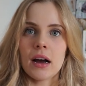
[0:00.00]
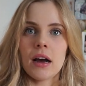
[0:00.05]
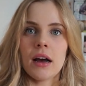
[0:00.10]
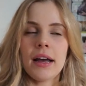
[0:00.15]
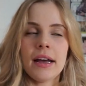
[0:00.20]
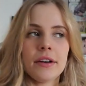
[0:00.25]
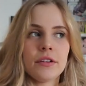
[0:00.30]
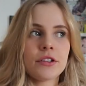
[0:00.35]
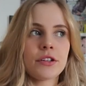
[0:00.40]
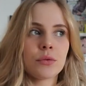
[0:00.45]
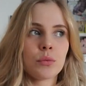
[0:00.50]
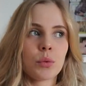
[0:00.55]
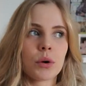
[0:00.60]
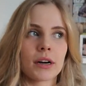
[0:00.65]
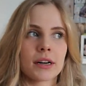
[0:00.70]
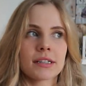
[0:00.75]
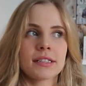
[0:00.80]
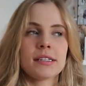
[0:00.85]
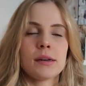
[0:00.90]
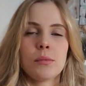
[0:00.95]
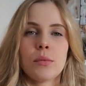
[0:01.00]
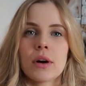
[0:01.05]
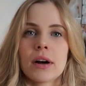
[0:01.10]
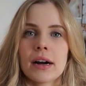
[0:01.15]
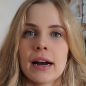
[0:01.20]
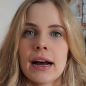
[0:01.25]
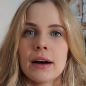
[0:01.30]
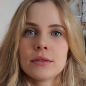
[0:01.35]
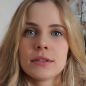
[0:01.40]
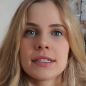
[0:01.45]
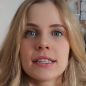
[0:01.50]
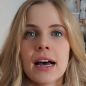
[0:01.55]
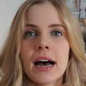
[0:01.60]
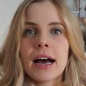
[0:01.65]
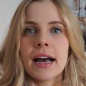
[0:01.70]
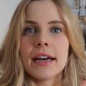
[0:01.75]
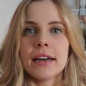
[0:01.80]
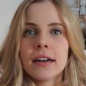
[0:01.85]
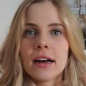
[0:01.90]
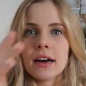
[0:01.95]
and work somewhere
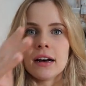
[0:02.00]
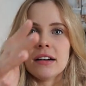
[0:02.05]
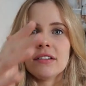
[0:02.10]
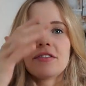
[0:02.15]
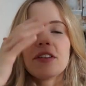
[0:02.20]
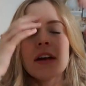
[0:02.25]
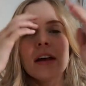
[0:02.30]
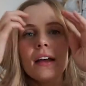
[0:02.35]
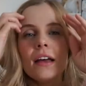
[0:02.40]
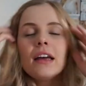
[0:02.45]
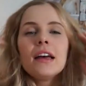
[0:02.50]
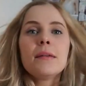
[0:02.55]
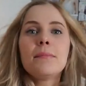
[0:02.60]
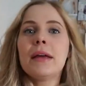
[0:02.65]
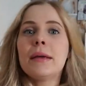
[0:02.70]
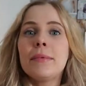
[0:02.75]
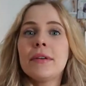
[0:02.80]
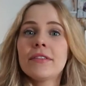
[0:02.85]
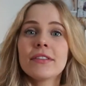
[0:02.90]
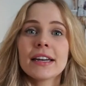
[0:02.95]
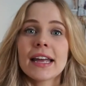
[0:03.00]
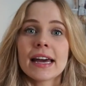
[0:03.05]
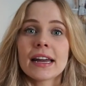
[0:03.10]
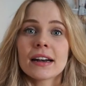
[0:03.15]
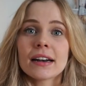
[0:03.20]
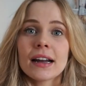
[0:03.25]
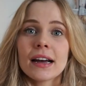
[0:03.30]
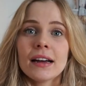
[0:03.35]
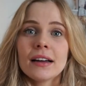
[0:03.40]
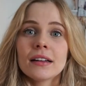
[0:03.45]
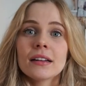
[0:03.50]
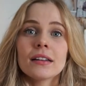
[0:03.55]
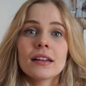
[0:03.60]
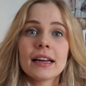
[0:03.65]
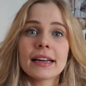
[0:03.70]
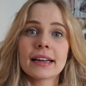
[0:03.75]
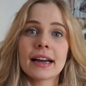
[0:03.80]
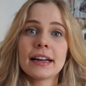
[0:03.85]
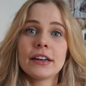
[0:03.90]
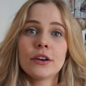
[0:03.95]
outside of maybe even Canada,
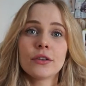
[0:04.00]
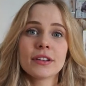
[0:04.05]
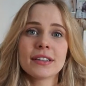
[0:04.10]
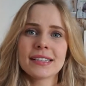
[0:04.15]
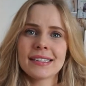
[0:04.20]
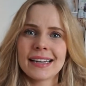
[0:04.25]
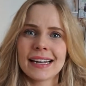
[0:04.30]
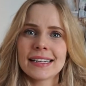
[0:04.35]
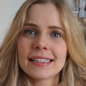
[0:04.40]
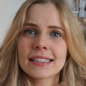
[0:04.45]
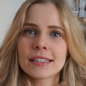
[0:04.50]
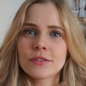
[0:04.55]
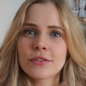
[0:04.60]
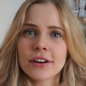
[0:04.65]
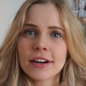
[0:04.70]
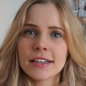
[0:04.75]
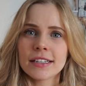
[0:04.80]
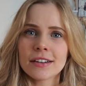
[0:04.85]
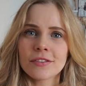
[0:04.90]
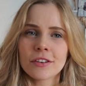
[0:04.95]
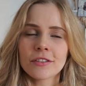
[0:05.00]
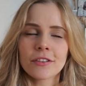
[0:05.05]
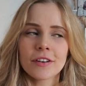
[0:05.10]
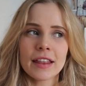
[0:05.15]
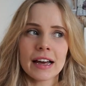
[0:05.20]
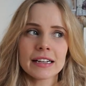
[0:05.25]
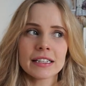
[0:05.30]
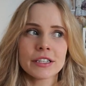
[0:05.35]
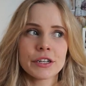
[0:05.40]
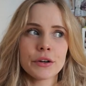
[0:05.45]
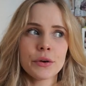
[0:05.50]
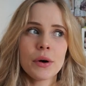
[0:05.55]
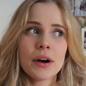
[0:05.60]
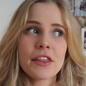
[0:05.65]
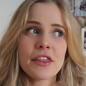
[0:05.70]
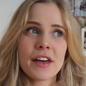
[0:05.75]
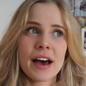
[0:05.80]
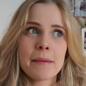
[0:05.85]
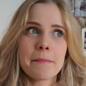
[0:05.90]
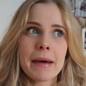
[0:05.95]
like I know the States is very different for that too,
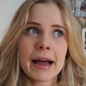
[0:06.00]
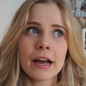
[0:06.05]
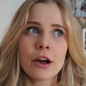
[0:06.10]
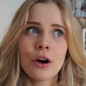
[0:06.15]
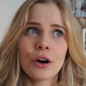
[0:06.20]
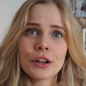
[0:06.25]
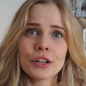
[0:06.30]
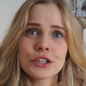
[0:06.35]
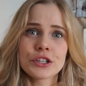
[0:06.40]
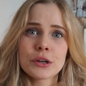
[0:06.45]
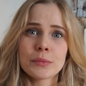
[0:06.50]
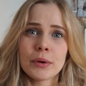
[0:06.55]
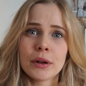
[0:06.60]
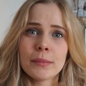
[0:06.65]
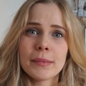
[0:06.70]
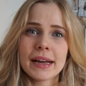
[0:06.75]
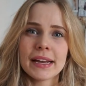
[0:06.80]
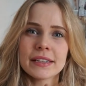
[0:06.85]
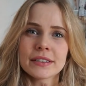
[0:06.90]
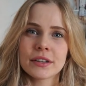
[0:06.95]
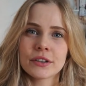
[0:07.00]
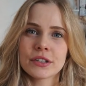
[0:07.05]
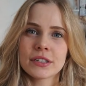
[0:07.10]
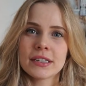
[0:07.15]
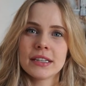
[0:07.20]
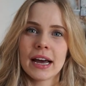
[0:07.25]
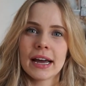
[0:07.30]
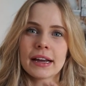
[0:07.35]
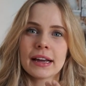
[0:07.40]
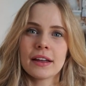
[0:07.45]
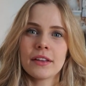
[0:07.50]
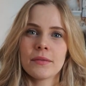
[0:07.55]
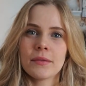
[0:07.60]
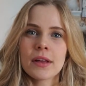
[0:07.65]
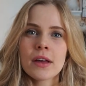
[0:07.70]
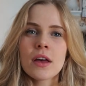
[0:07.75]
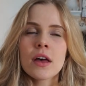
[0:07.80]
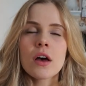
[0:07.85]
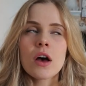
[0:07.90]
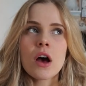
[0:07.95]
that my college diploma isn't like
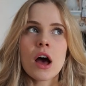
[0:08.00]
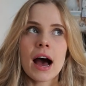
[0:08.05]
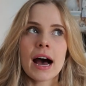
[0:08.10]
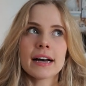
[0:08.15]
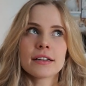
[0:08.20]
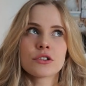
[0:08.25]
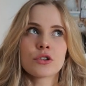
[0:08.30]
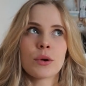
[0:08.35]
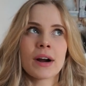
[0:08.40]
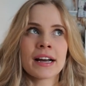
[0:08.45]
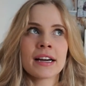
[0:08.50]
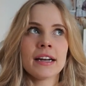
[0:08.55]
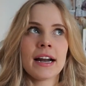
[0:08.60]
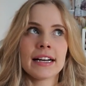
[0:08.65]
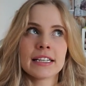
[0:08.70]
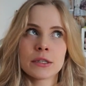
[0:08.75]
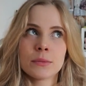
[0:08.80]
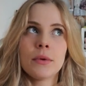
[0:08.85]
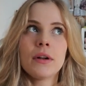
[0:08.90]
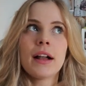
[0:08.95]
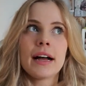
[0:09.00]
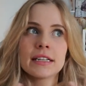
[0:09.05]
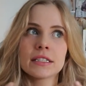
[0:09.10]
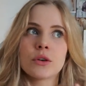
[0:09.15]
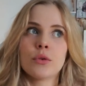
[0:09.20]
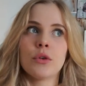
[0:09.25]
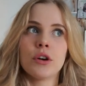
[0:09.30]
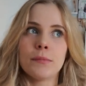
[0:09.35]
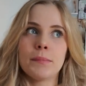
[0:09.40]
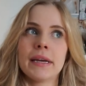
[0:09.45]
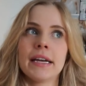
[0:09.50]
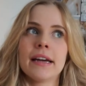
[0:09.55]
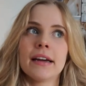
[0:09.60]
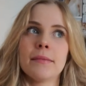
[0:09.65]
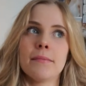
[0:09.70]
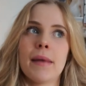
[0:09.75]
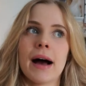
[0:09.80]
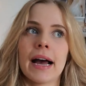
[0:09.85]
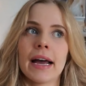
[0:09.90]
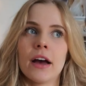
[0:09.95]
as recognizable as it would be
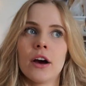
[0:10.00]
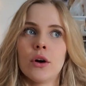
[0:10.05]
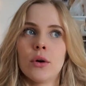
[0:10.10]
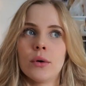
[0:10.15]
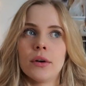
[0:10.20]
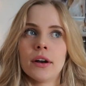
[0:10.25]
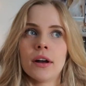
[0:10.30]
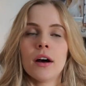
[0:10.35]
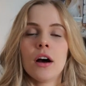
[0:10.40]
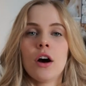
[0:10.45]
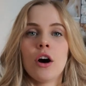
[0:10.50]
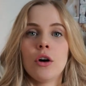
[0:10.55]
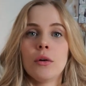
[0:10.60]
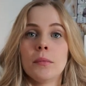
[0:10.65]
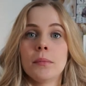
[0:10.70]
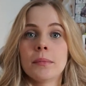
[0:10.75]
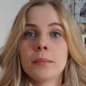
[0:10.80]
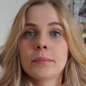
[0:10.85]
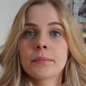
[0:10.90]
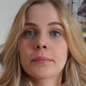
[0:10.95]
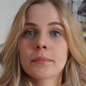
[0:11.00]
in my own home